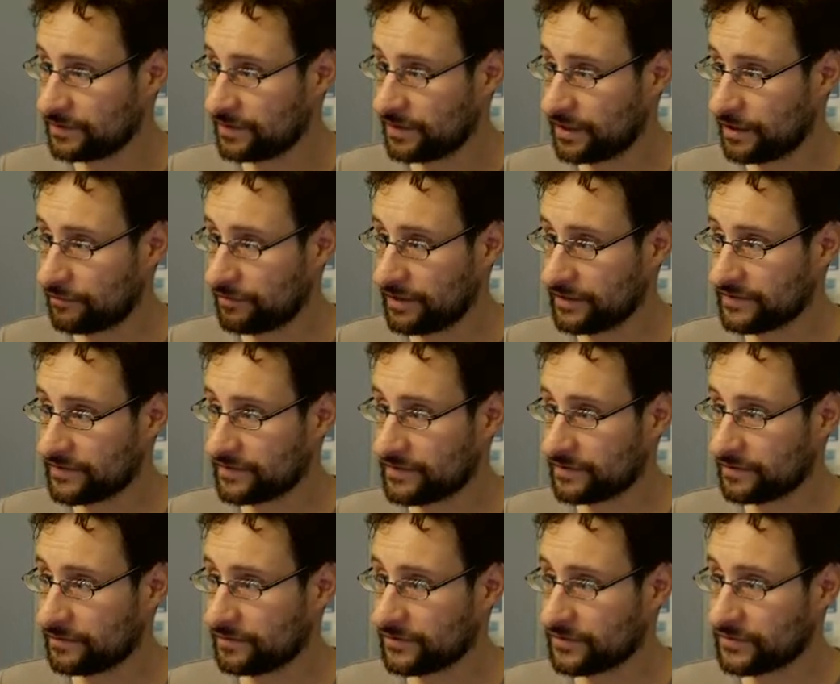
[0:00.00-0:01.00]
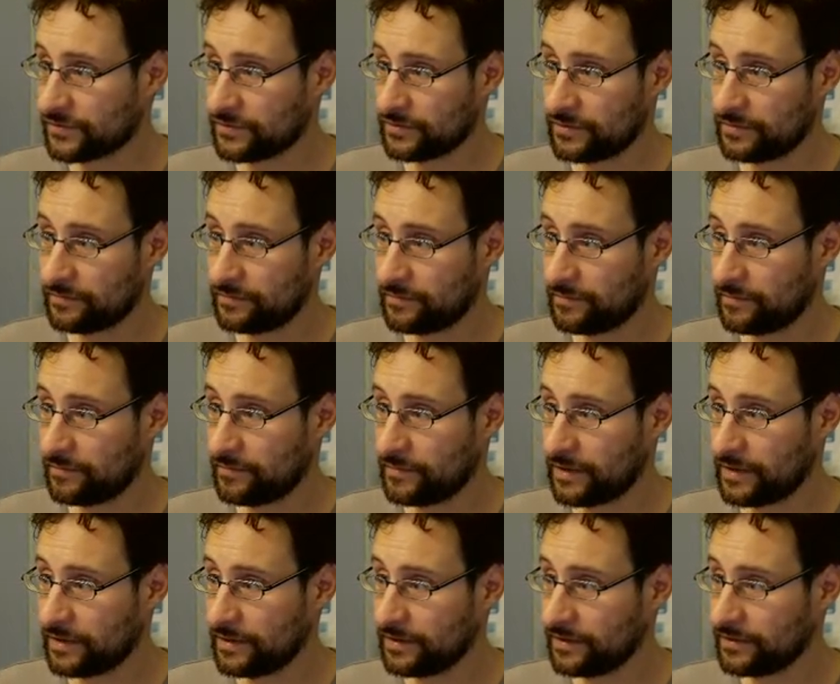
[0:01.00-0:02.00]
All right, this also
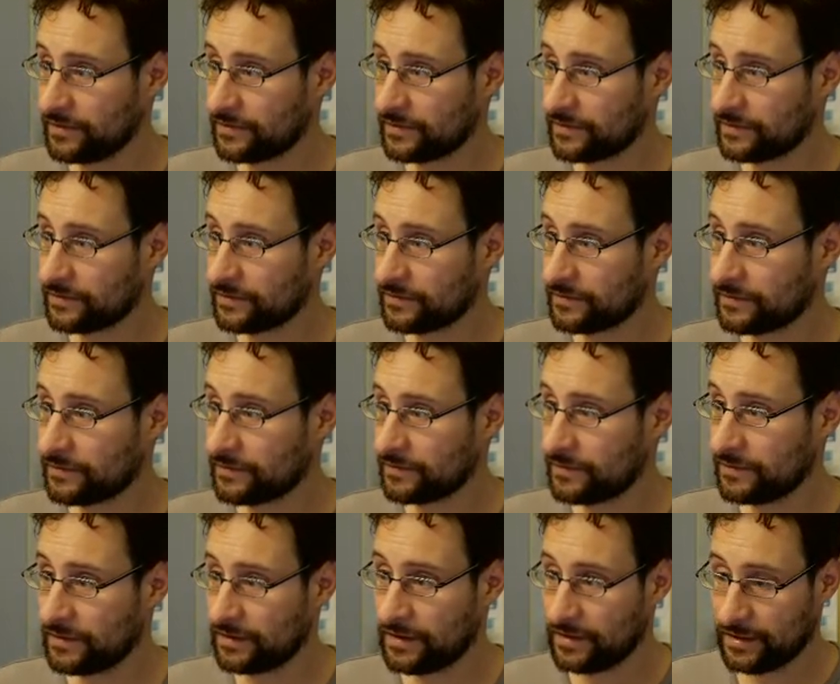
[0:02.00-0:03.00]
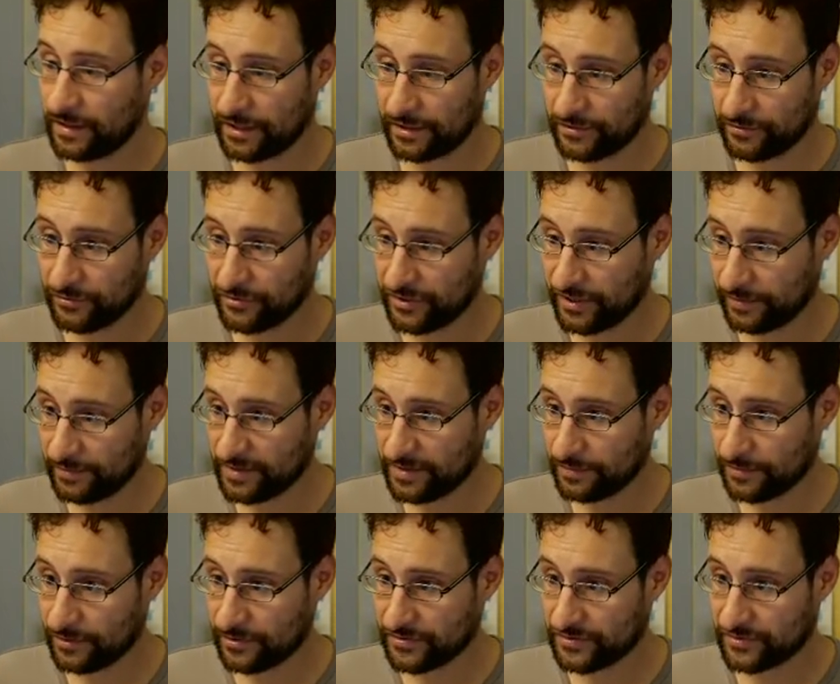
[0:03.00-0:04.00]
might. Oh, don't tell me the
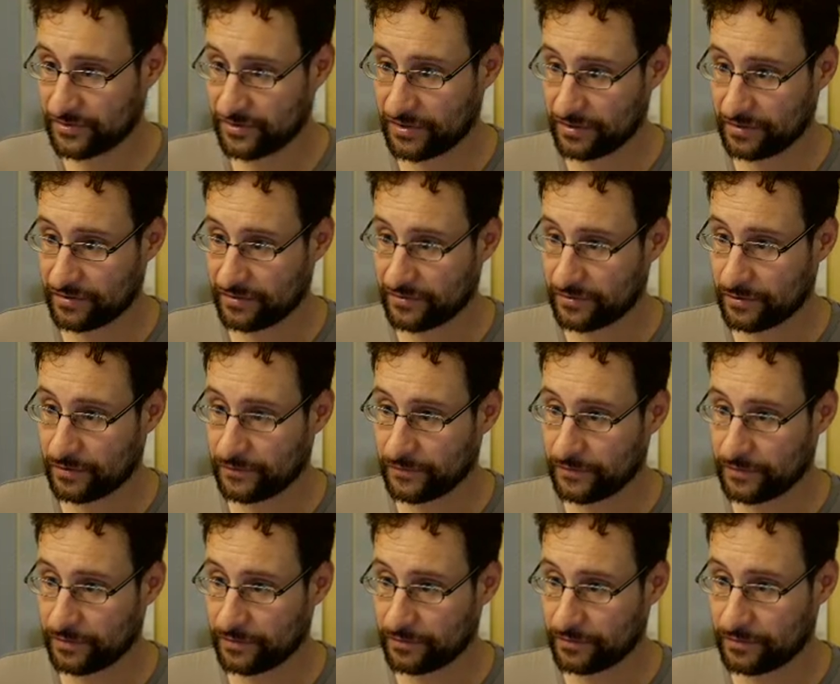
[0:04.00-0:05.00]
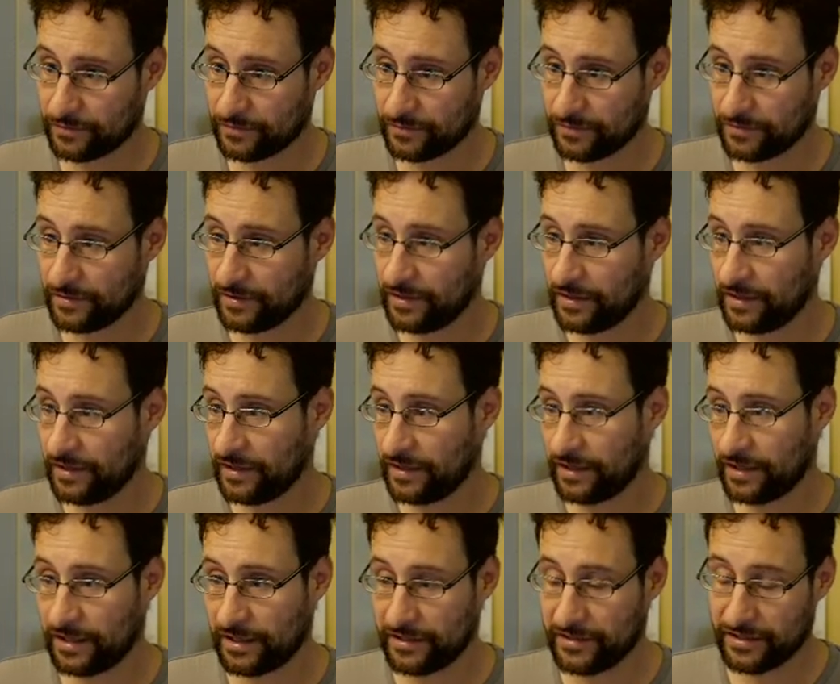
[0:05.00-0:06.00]
mouse thing is off now.
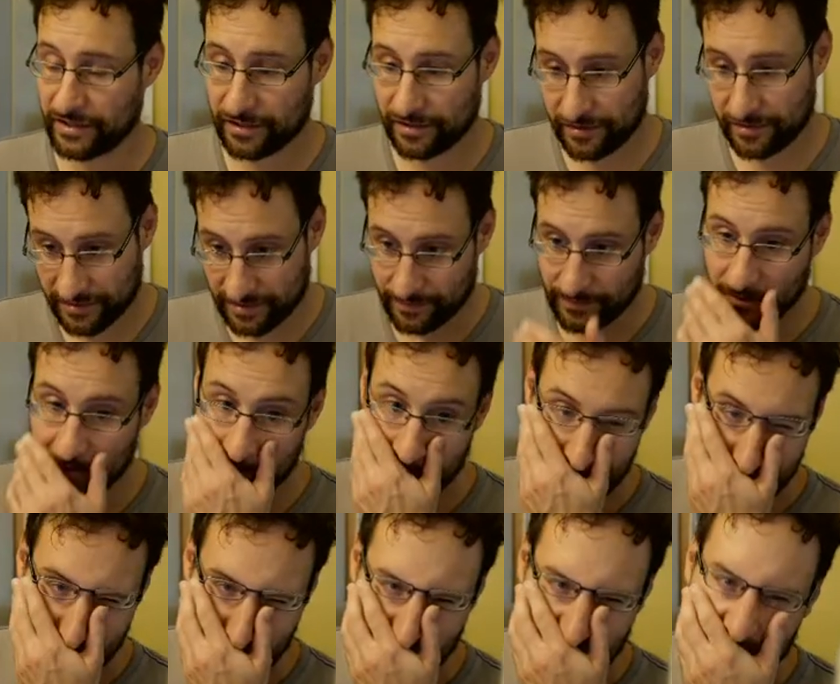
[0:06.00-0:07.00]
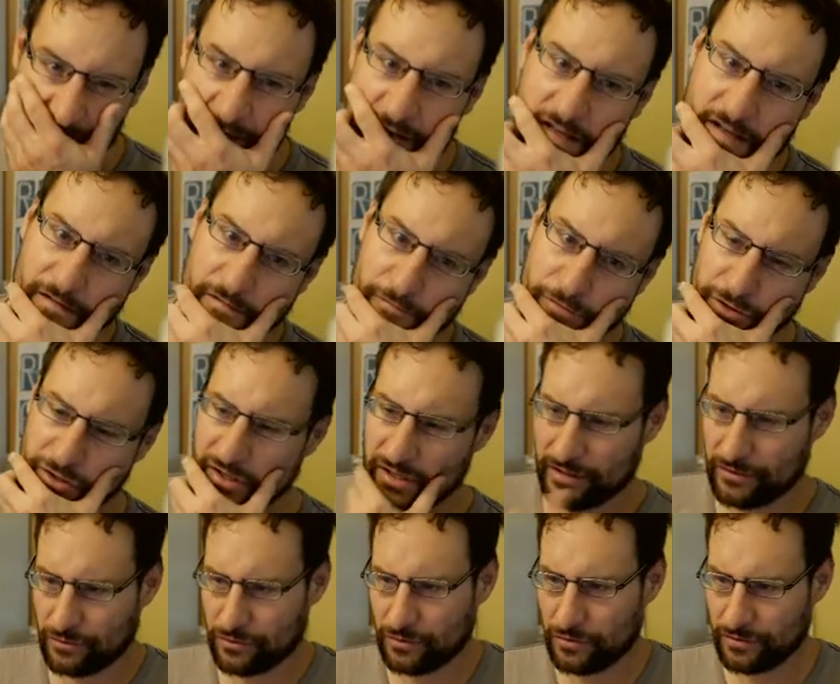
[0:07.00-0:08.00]
Ah, oh, darn, somehow.
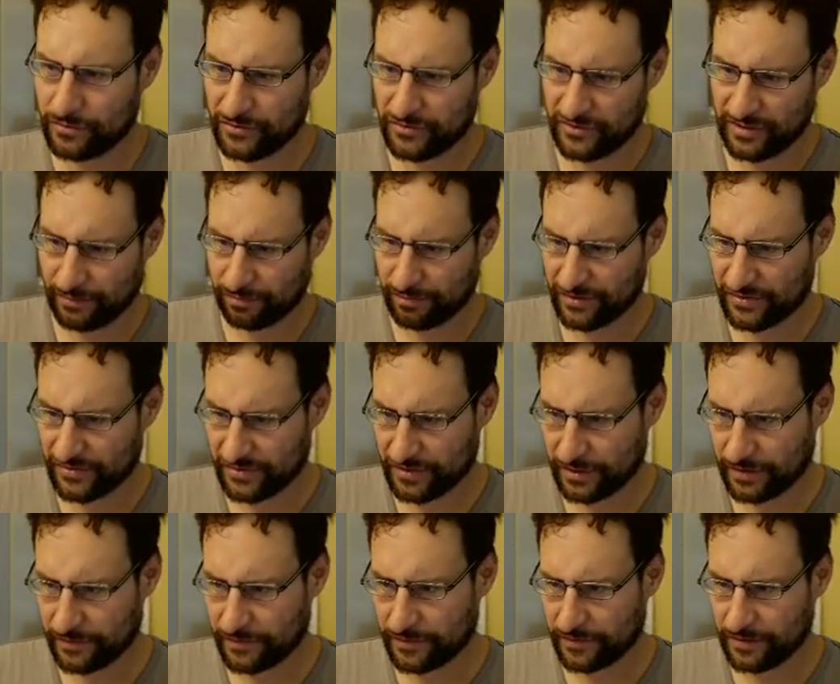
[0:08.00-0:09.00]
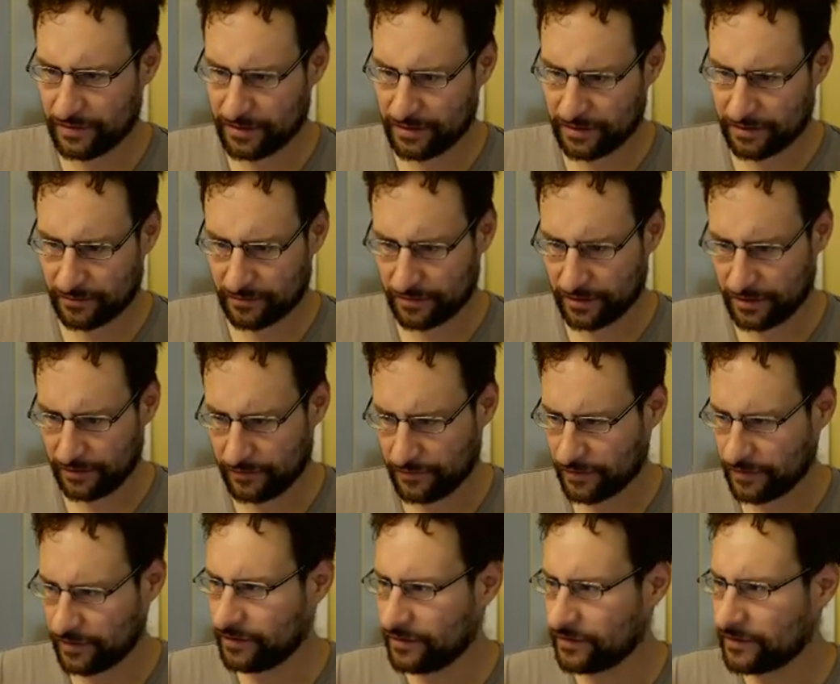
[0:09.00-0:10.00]
Vert.io tablet stuff. Ah, okay,
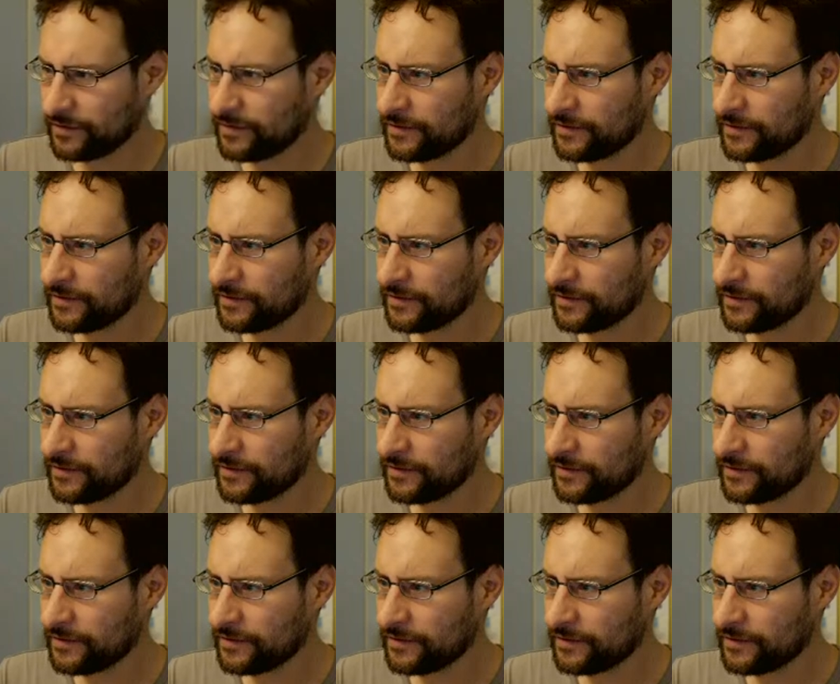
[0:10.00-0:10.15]
fine.